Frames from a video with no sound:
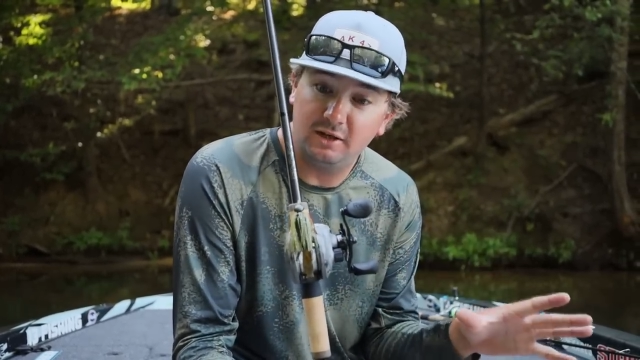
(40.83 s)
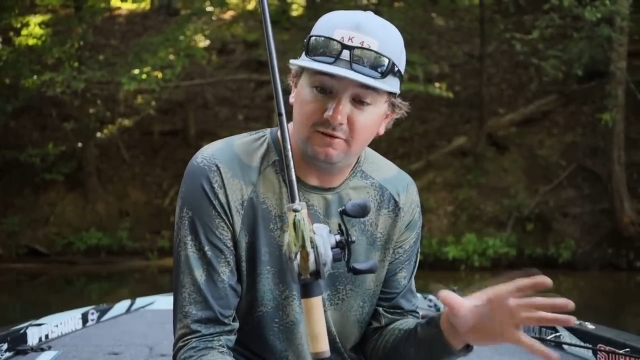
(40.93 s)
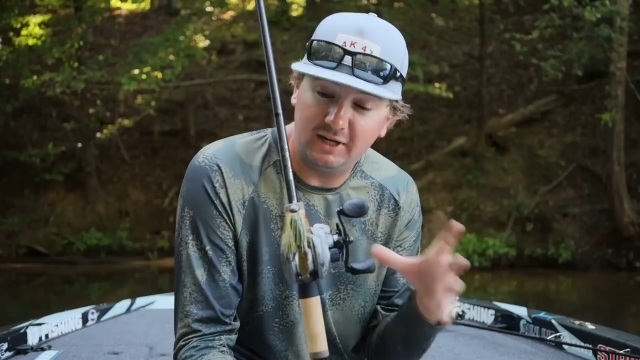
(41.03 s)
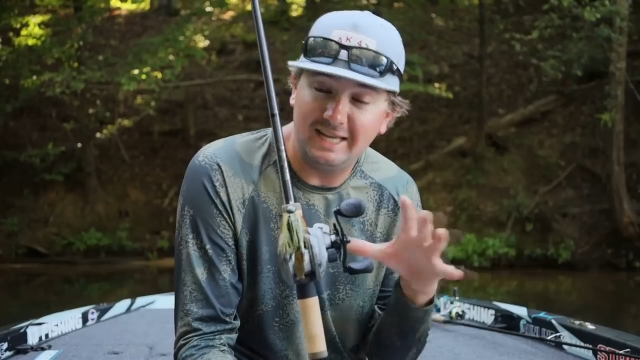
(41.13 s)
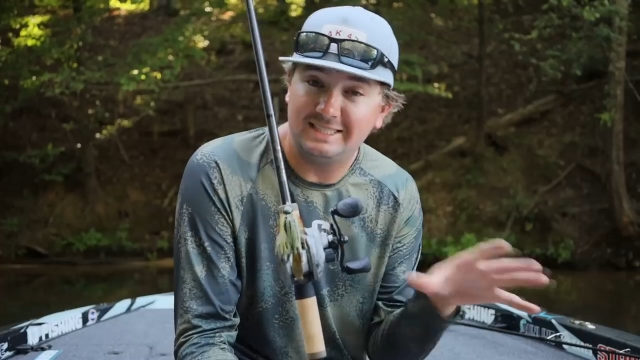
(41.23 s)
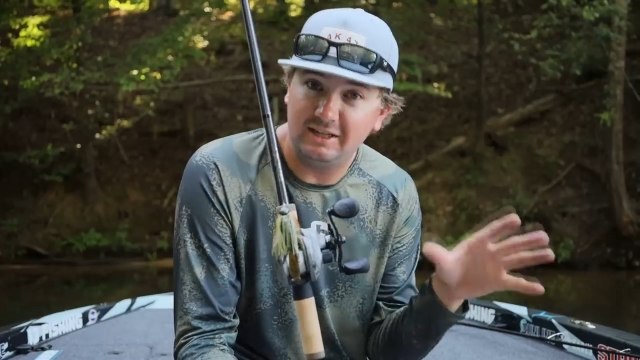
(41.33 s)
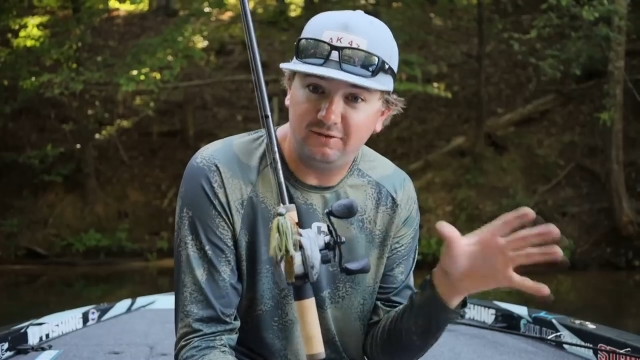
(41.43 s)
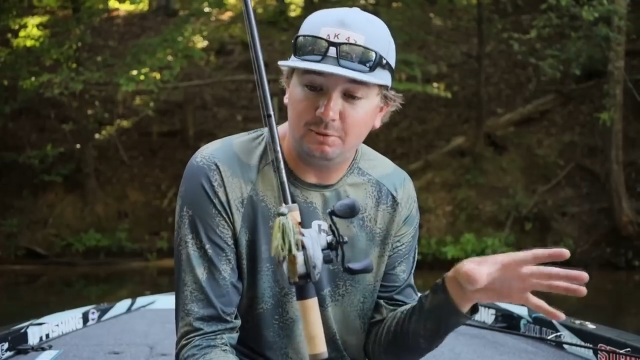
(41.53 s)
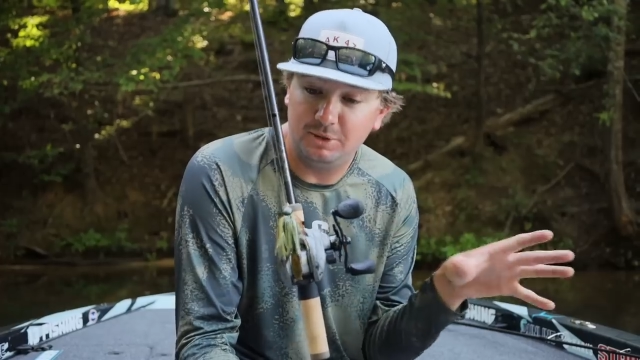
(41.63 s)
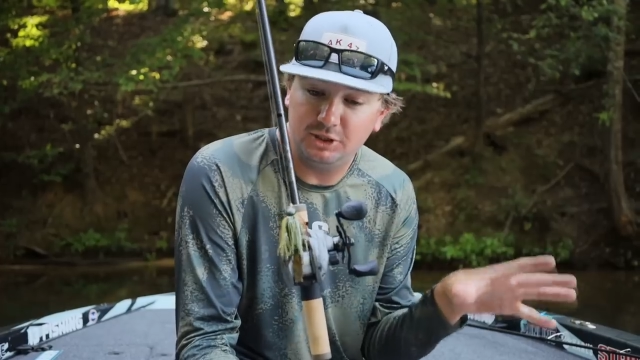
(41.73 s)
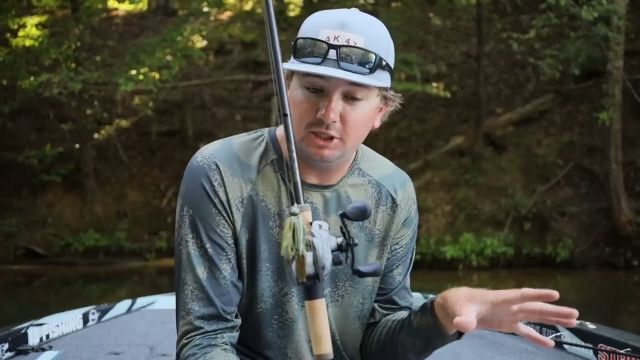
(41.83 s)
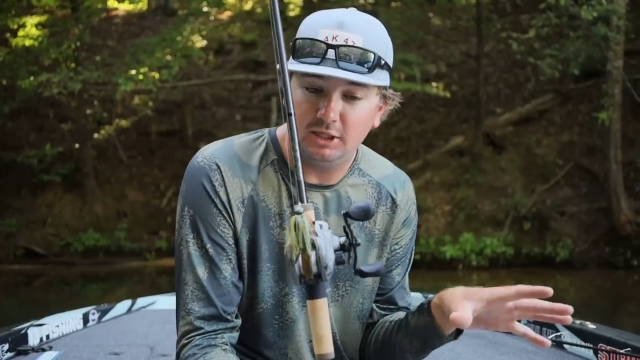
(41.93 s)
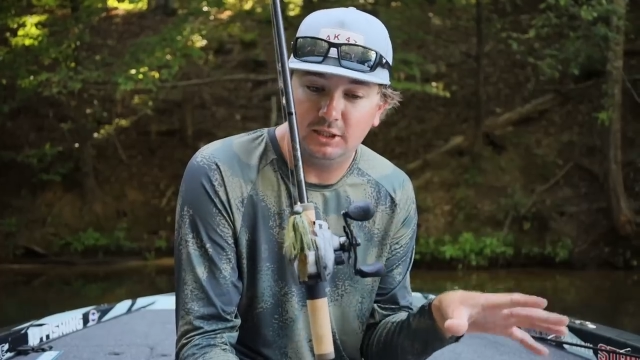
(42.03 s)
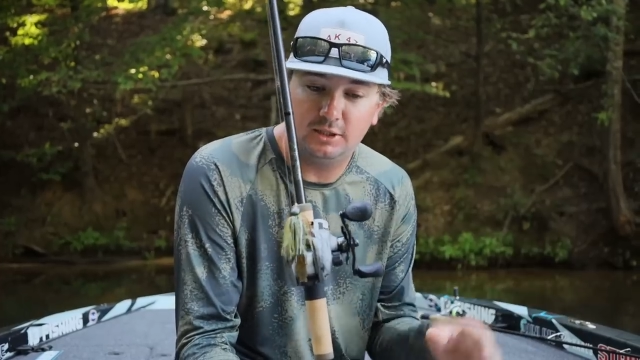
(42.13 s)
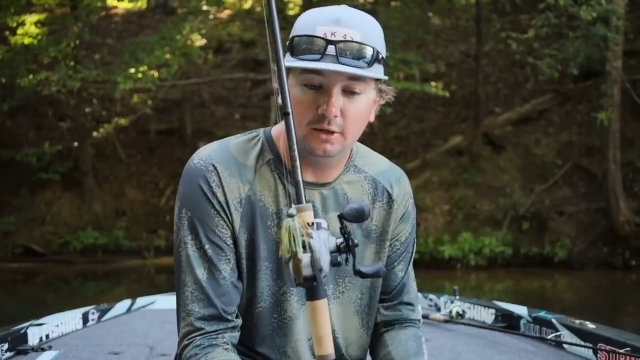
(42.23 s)
Finesse-y flipping
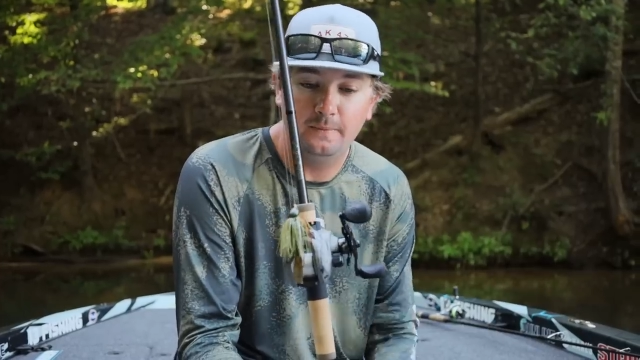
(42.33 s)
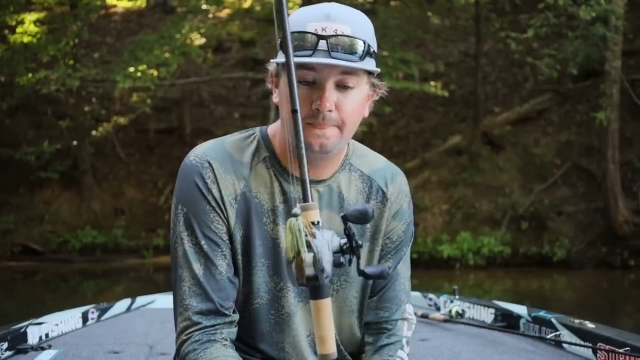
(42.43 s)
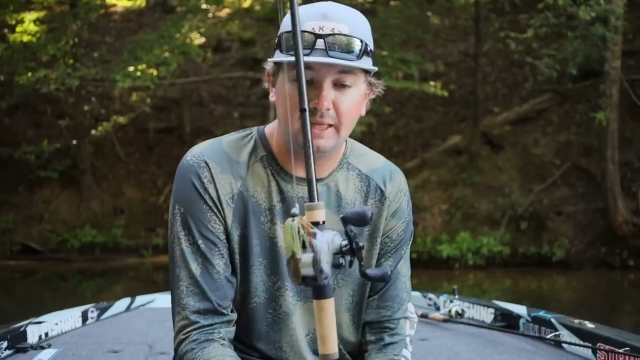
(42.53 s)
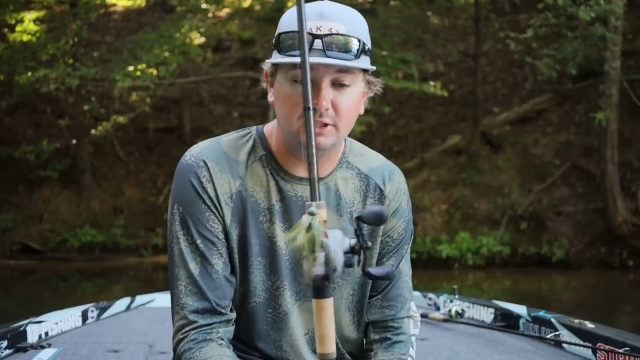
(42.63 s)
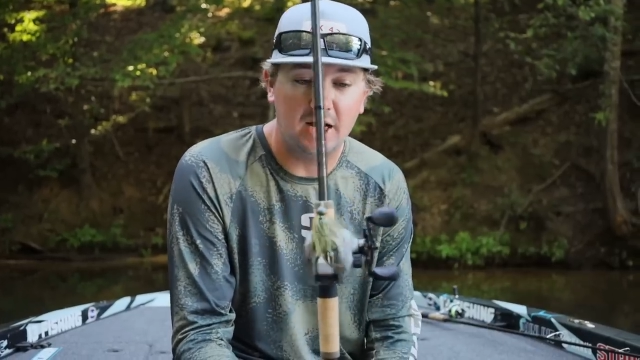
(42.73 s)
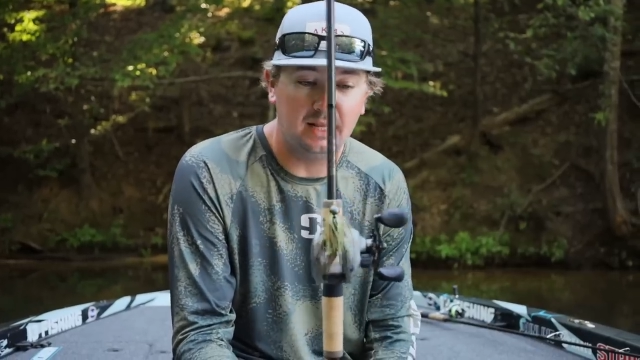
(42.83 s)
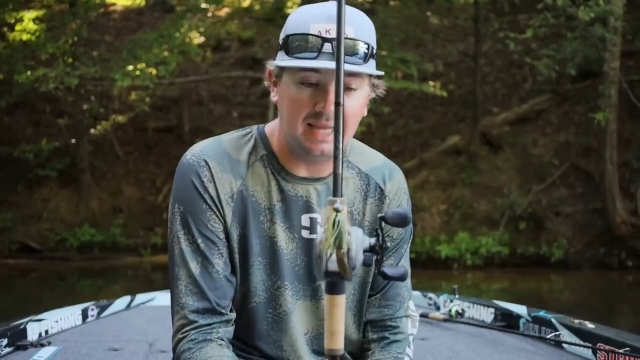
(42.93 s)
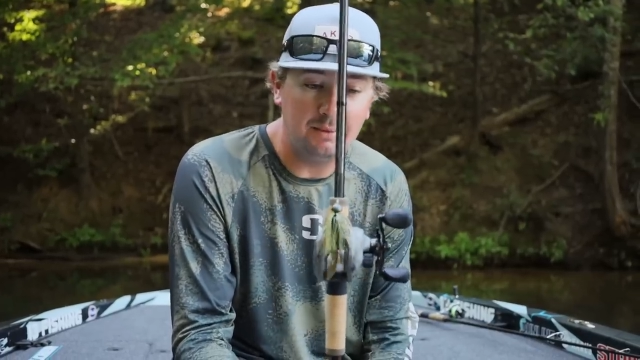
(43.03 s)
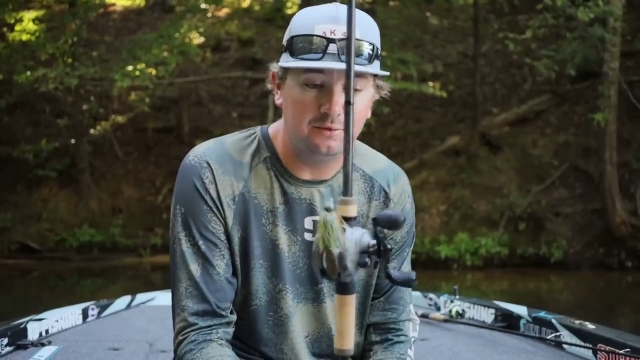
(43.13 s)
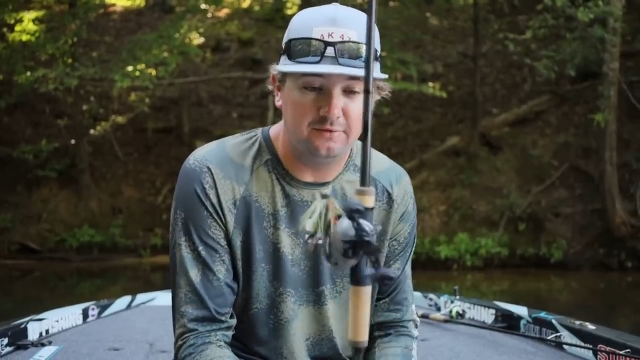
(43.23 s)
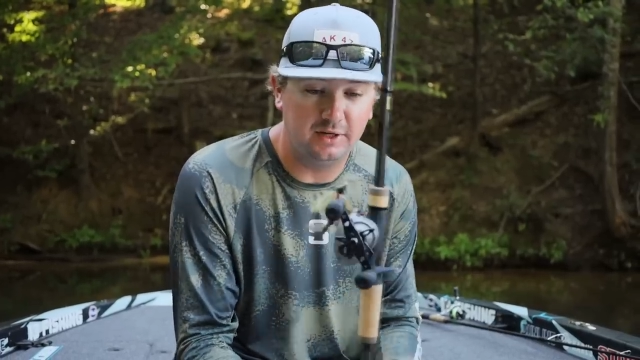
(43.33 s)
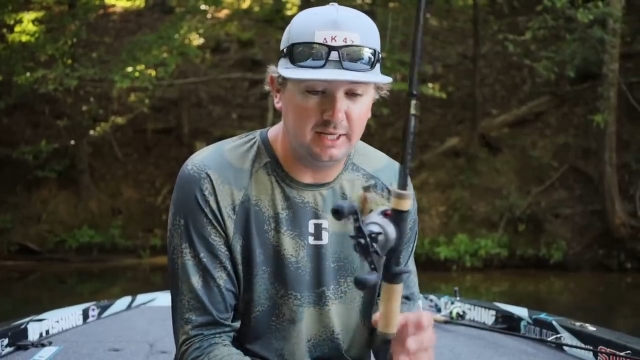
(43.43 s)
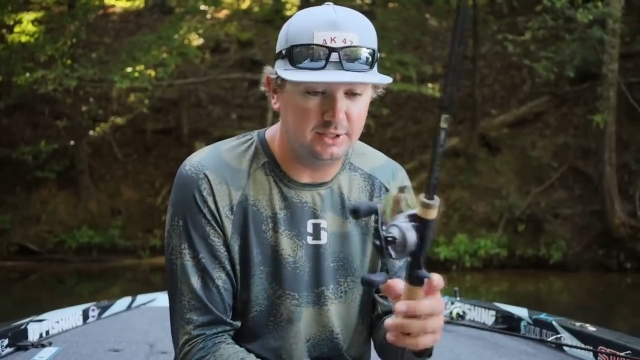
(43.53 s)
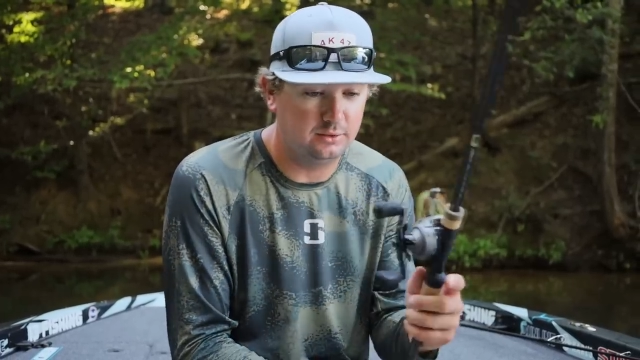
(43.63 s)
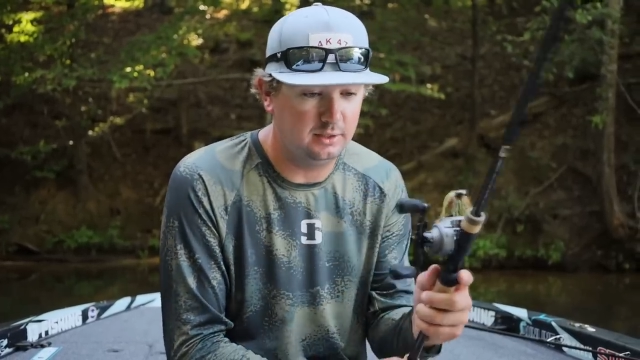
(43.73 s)
jig. So it's not labeled
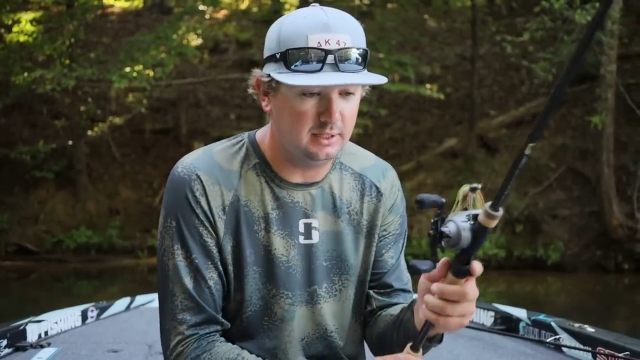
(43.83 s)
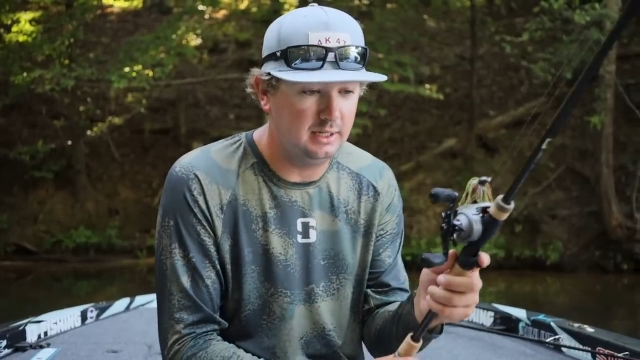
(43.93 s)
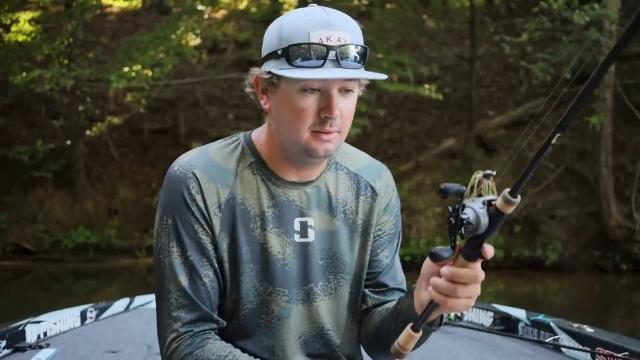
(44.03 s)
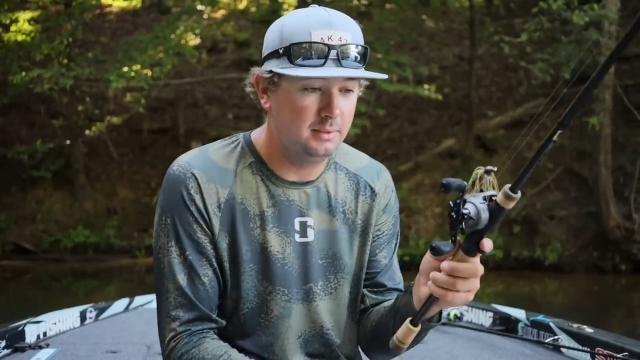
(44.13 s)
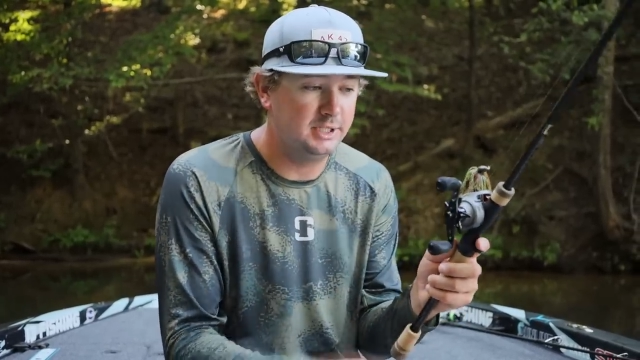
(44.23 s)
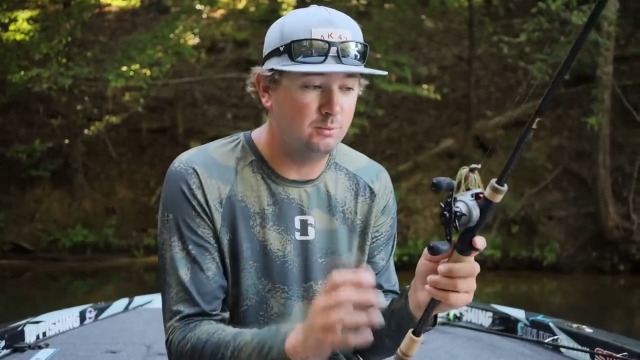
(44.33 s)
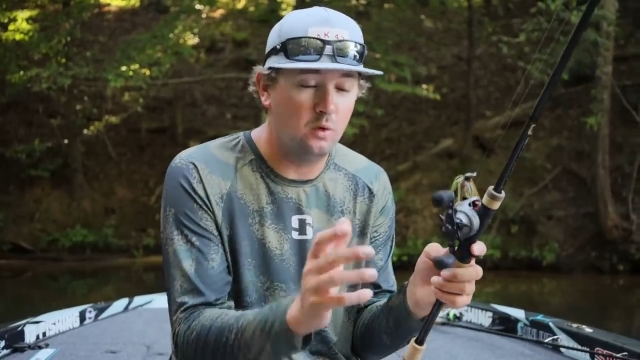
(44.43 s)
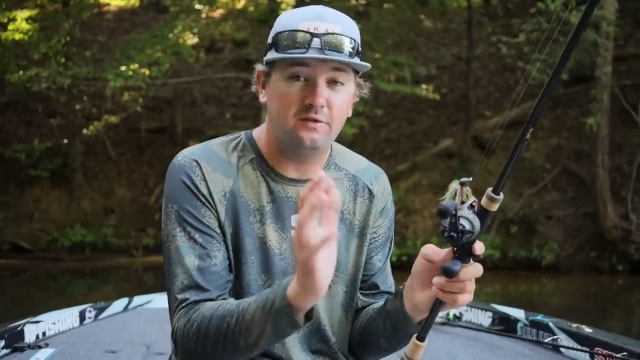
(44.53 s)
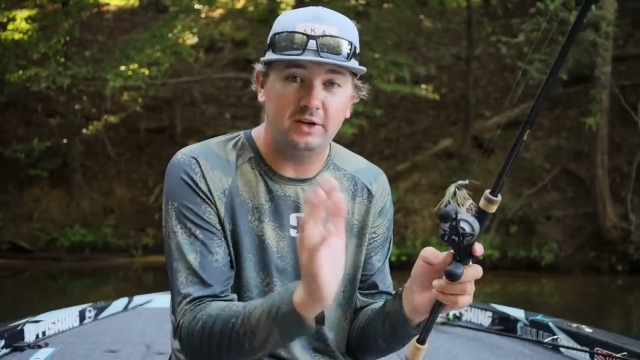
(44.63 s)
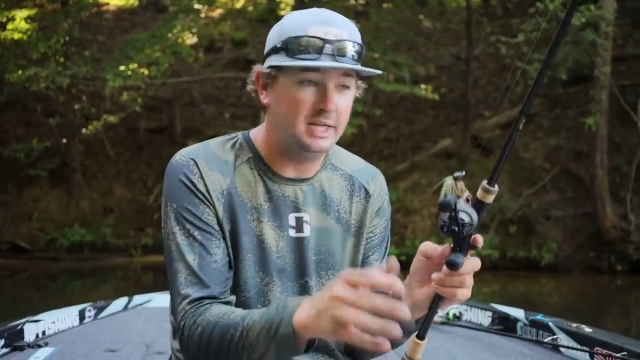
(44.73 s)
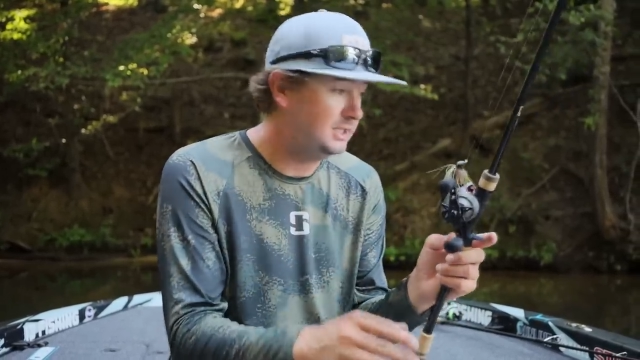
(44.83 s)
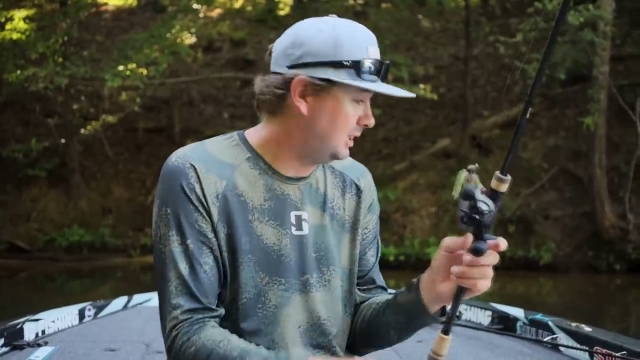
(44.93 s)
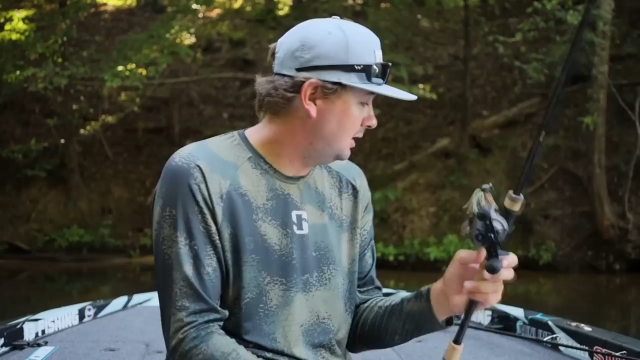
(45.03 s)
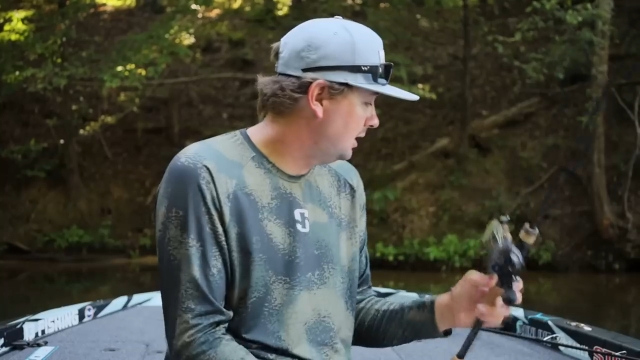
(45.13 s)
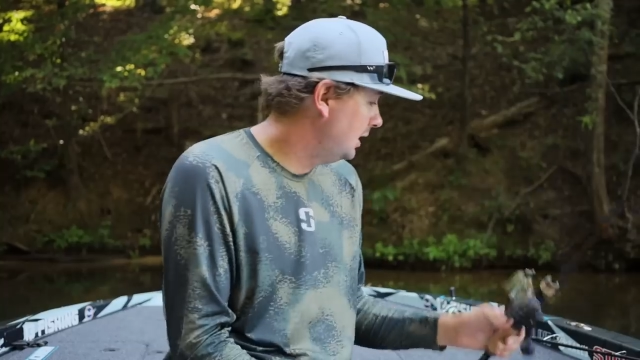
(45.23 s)
finesse or anything, but it's more finesse-y.